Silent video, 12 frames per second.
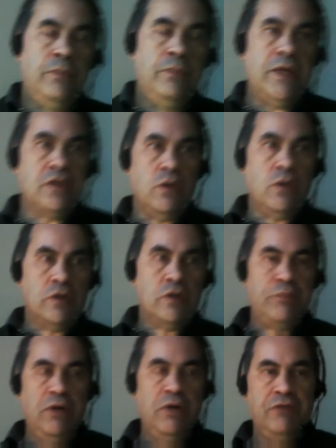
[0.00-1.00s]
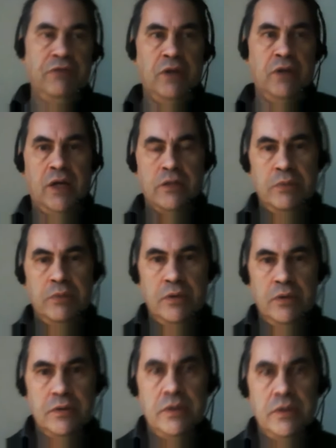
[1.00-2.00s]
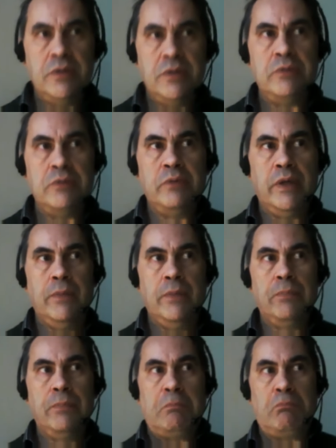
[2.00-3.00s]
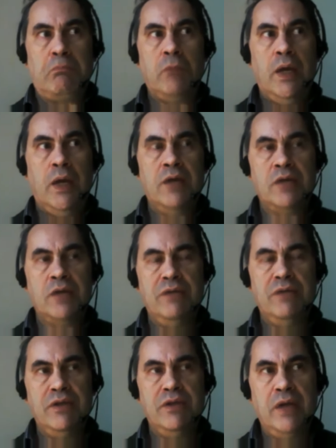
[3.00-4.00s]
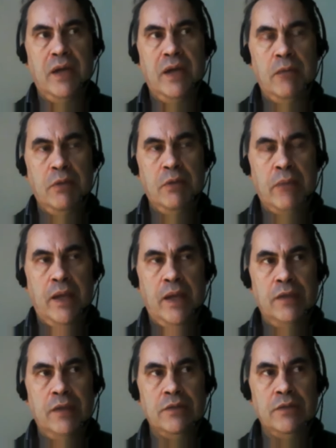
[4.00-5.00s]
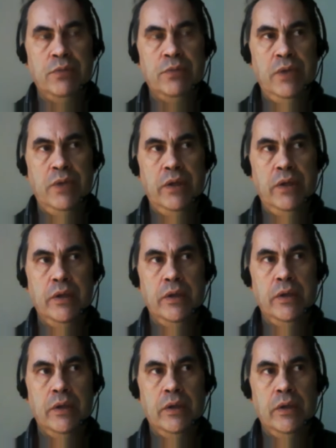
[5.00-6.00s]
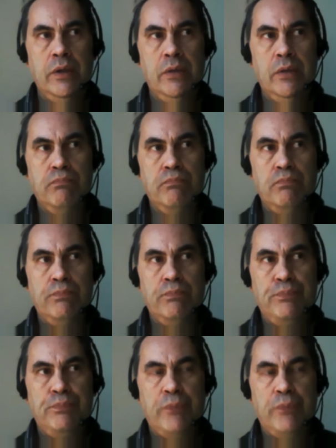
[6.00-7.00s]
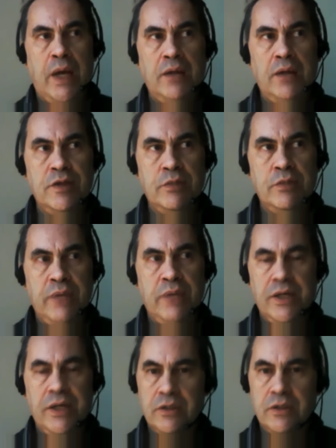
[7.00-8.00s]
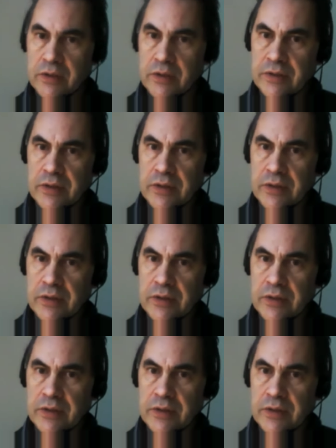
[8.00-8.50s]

also a perfect catch, because this is where it's kind of a dynamic balance between anticipation and transition.